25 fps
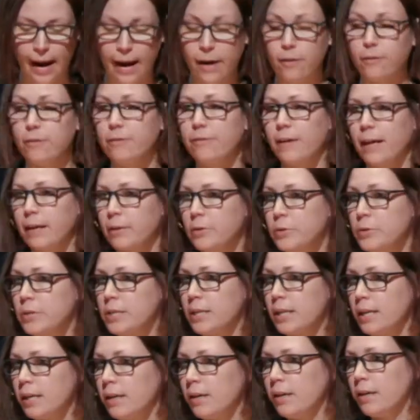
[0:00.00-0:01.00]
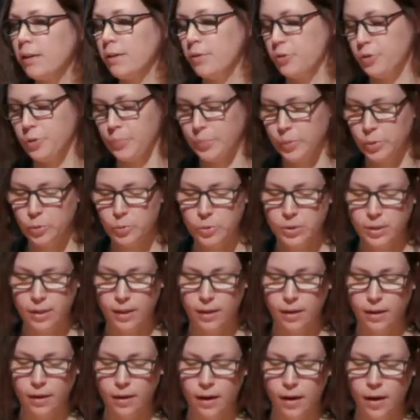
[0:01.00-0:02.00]
Our faculty,
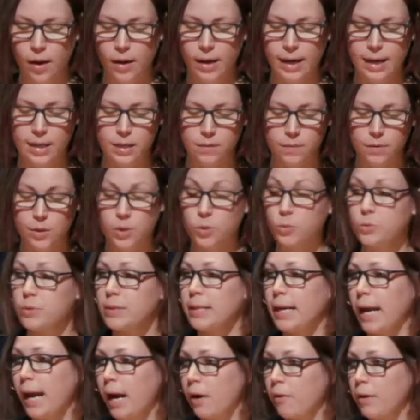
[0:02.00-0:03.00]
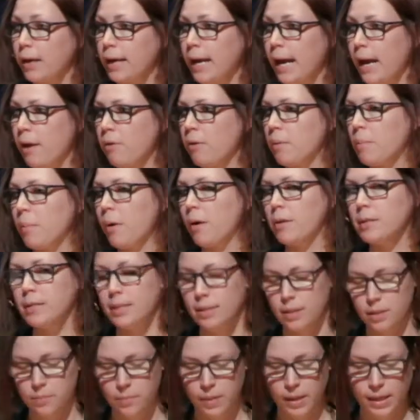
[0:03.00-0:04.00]
supporting individuals carrying out and
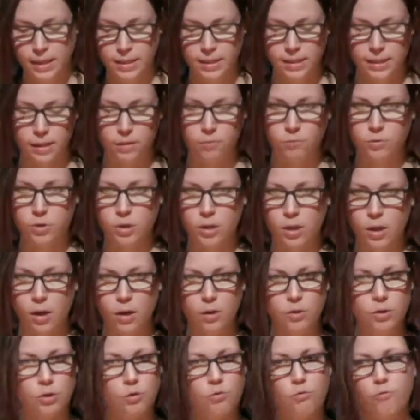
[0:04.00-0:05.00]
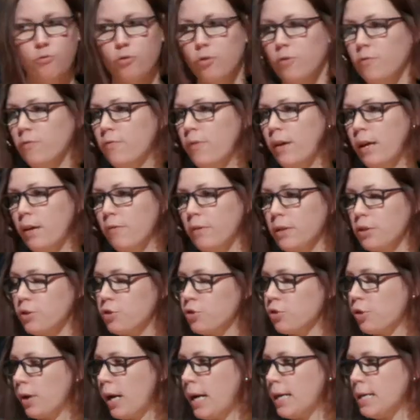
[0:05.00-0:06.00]
participating in research through various
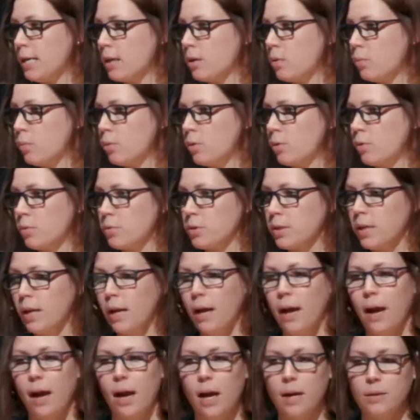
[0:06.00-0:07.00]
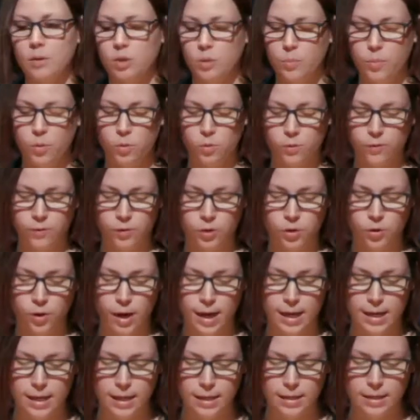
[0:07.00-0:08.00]
training awards and support for
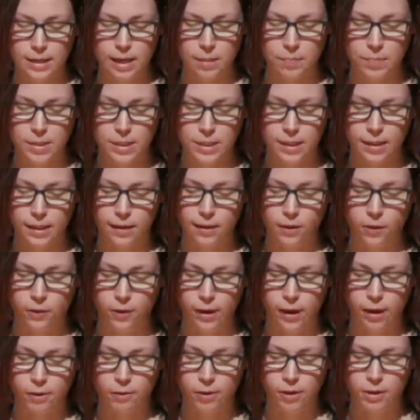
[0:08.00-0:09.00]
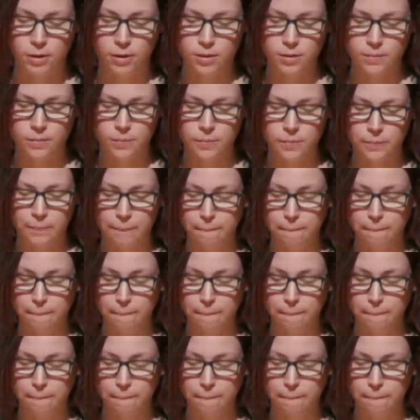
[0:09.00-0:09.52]
training in particular areas.